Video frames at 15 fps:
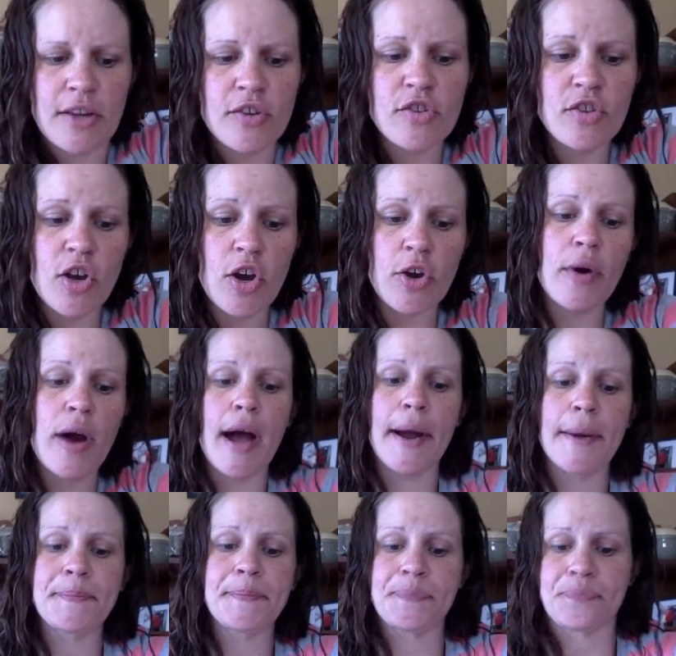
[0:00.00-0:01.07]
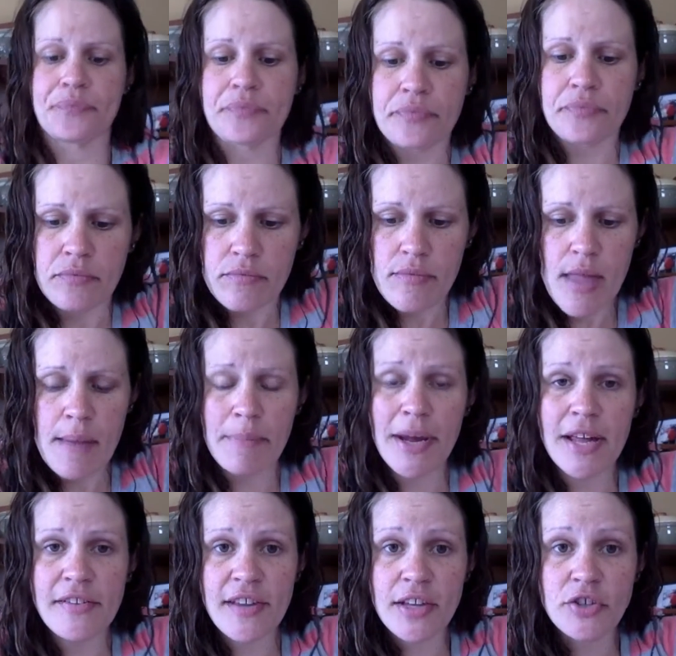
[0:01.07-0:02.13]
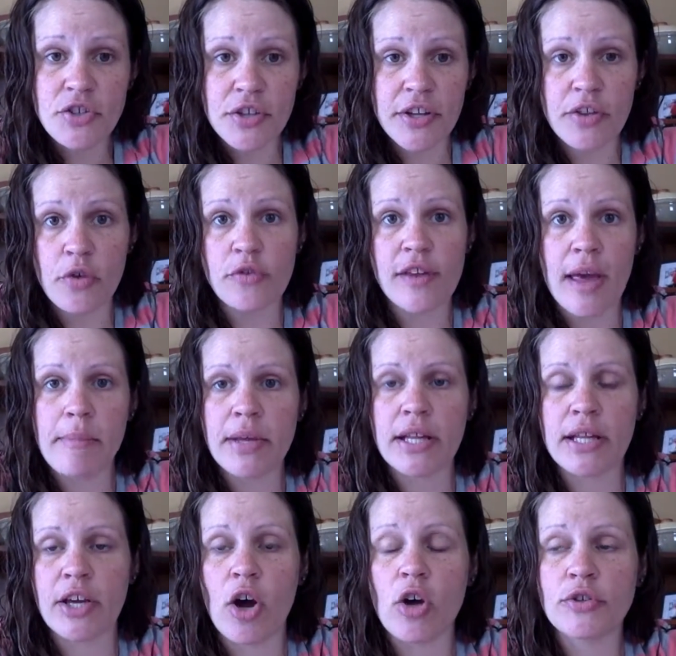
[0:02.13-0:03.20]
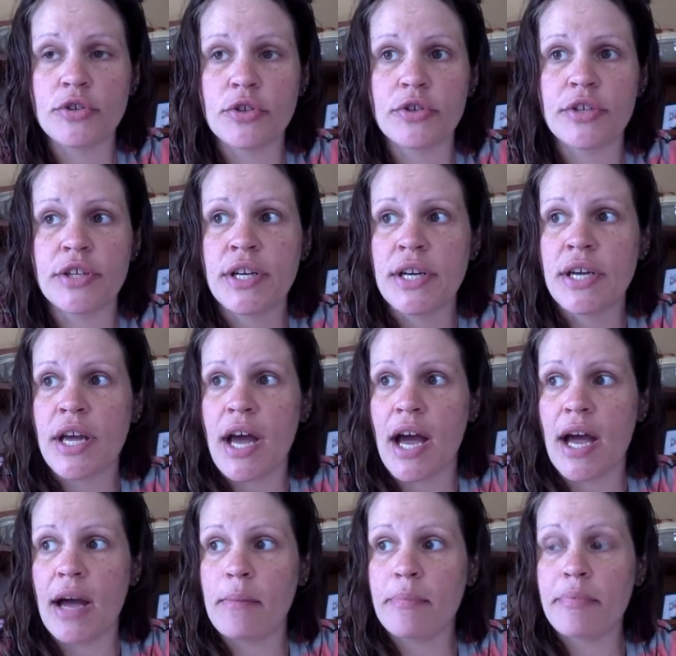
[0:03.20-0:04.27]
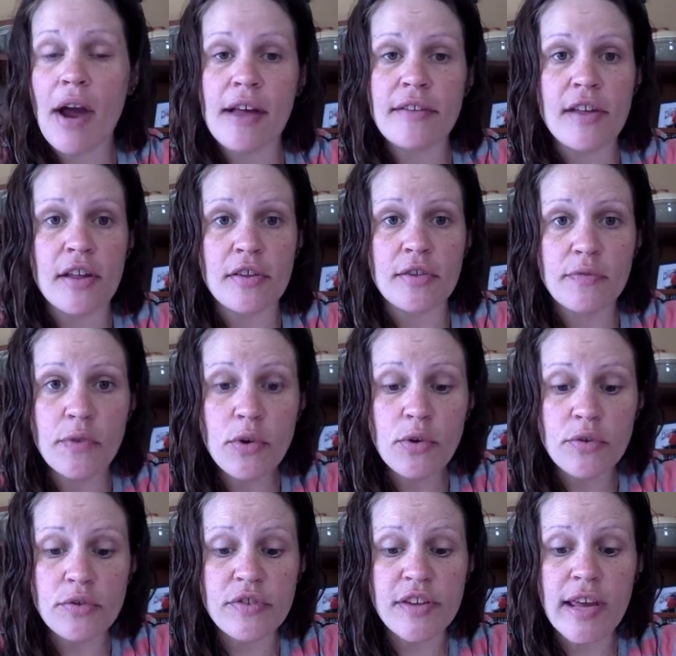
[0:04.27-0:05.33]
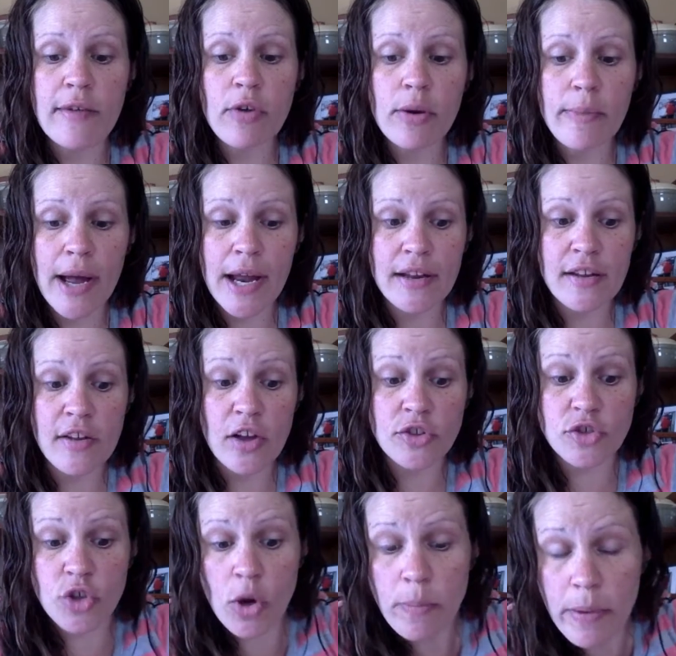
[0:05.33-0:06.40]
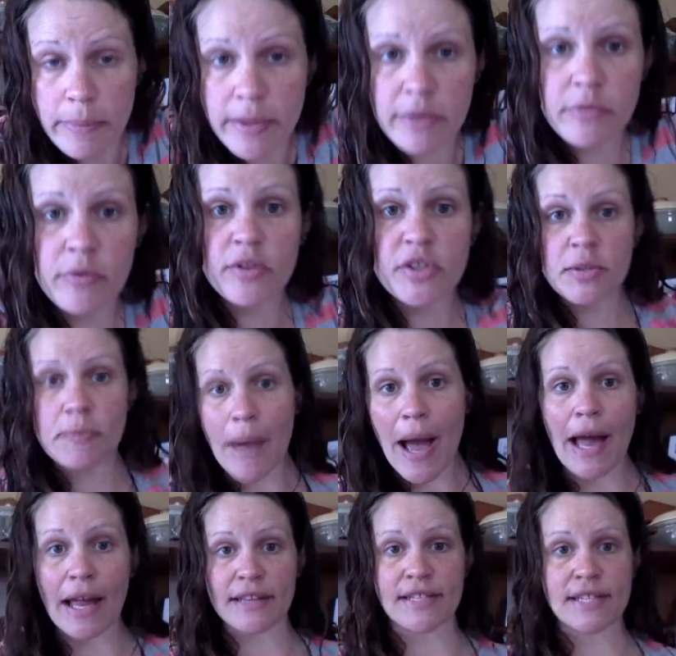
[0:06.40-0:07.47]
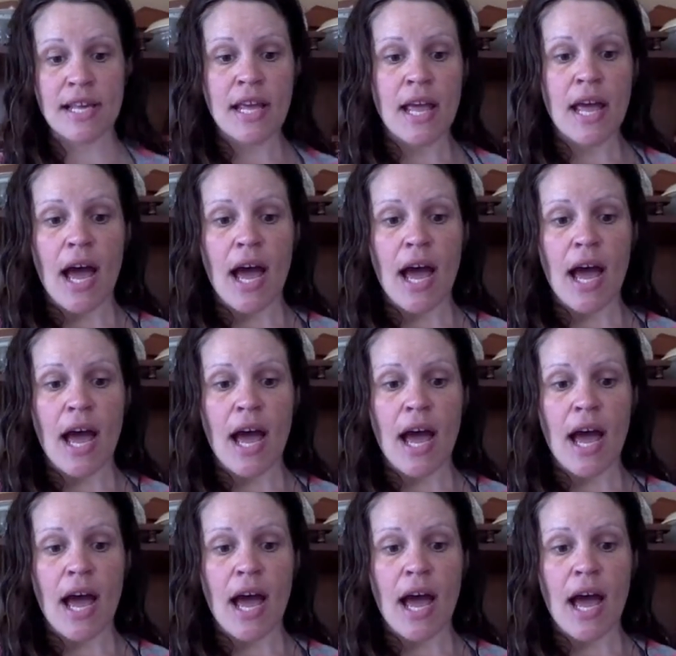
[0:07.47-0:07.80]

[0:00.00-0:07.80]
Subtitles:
So, but essentially those chemically altered processed foods give our body a dopamine response.